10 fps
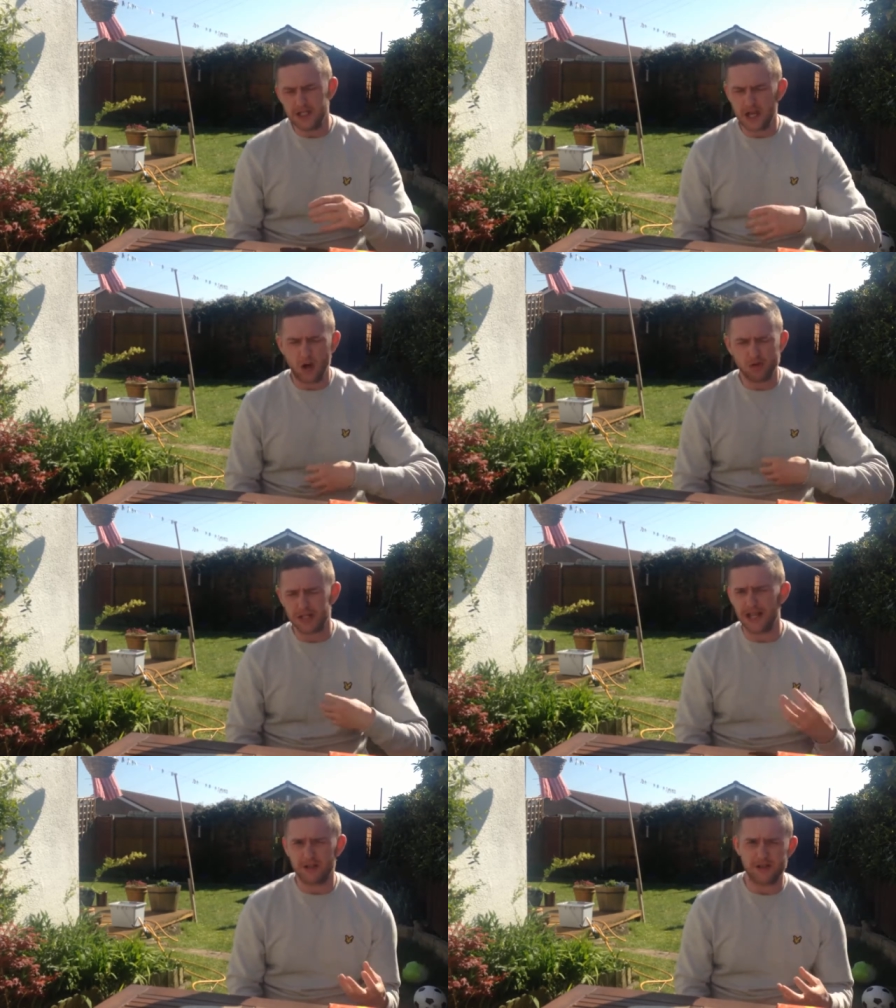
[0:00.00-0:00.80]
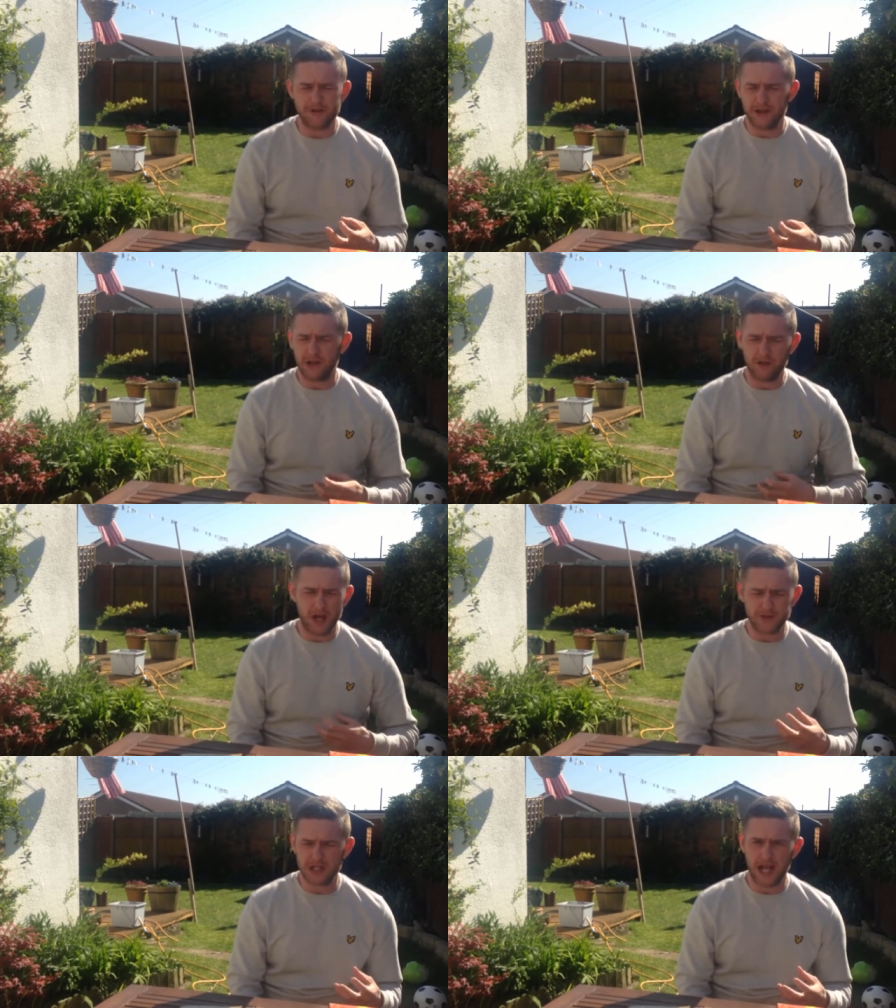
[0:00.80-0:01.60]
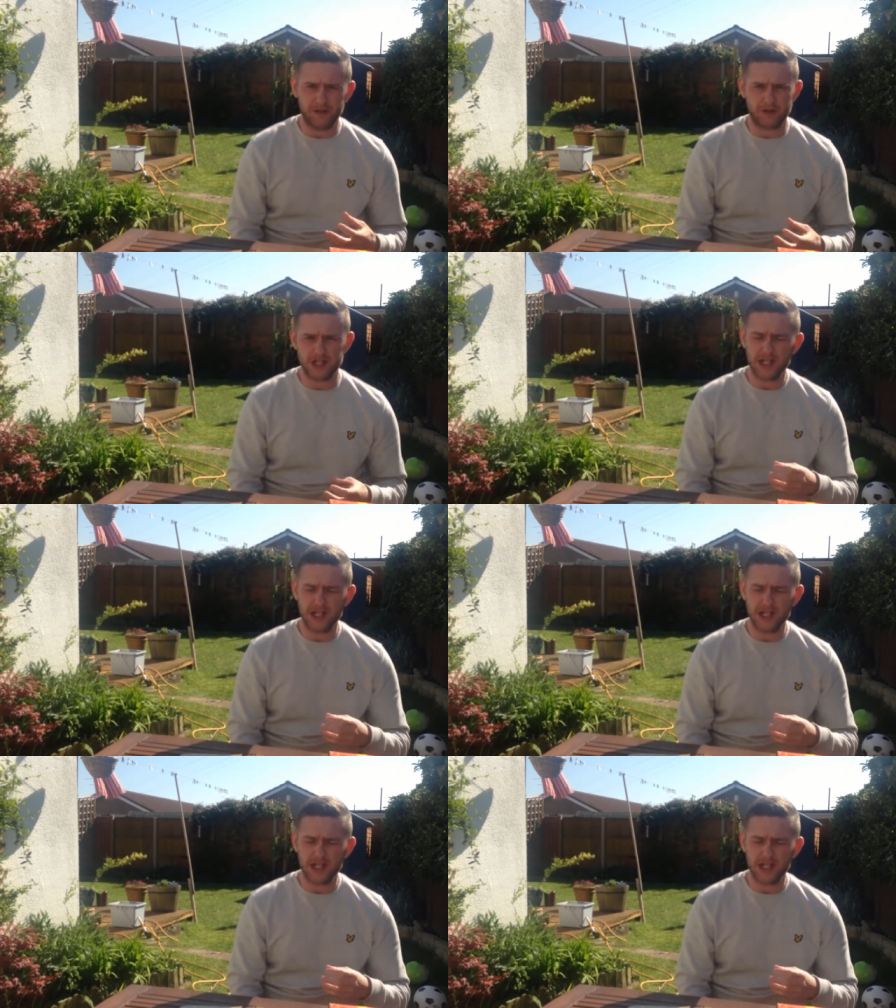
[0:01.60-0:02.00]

holds that down to the feeling of love she had for it.